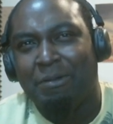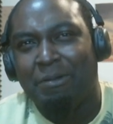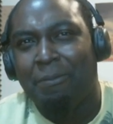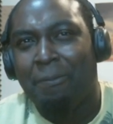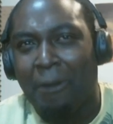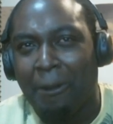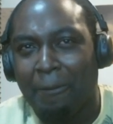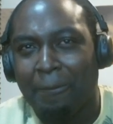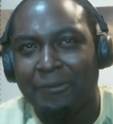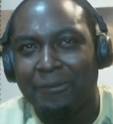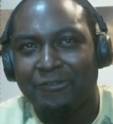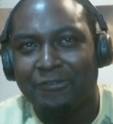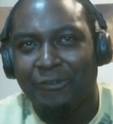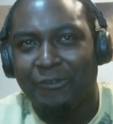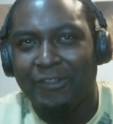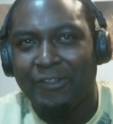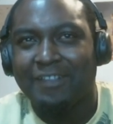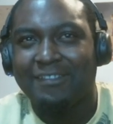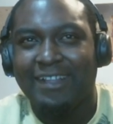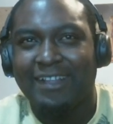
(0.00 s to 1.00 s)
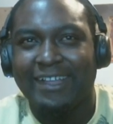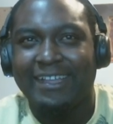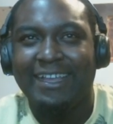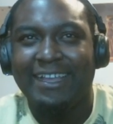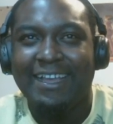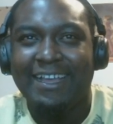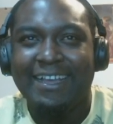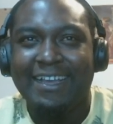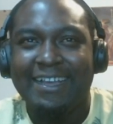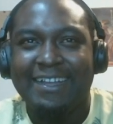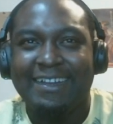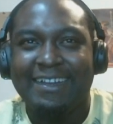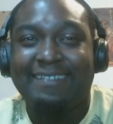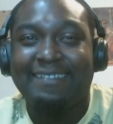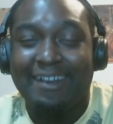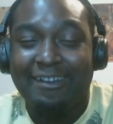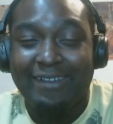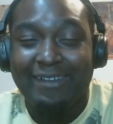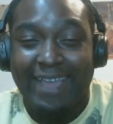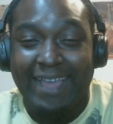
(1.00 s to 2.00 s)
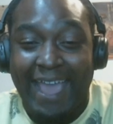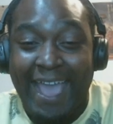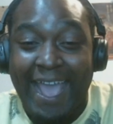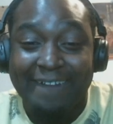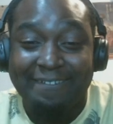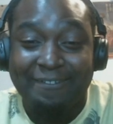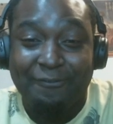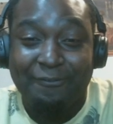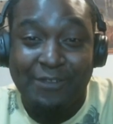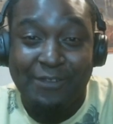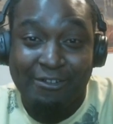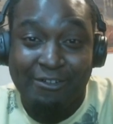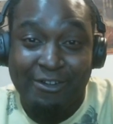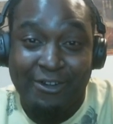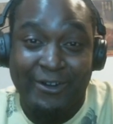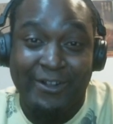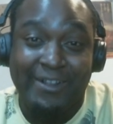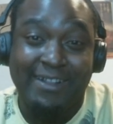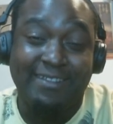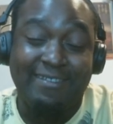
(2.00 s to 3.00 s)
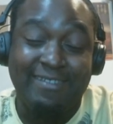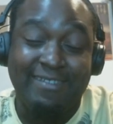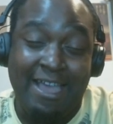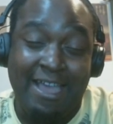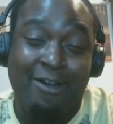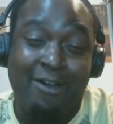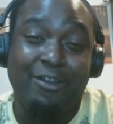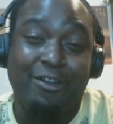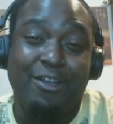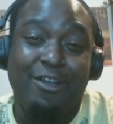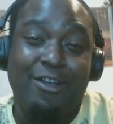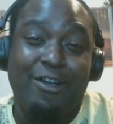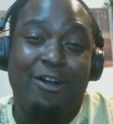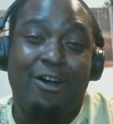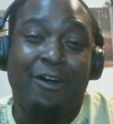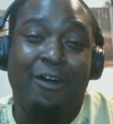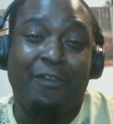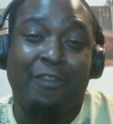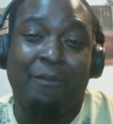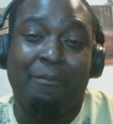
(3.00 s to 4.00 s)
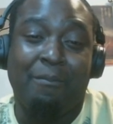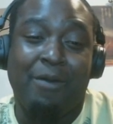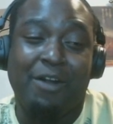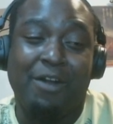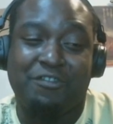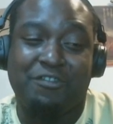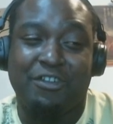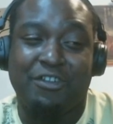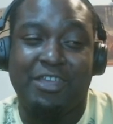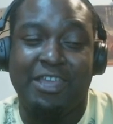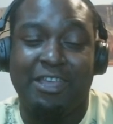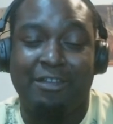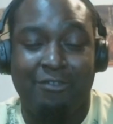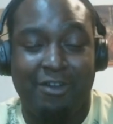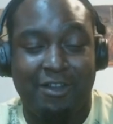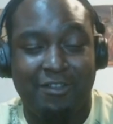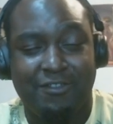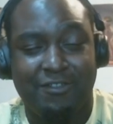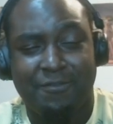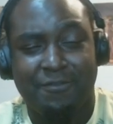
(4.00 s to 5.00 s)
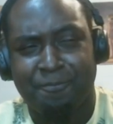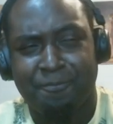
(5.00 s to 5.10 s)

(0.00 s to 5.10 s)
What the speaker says: purpose for this. Like, this not only adds to Fury Arguments' count on the Monster King race,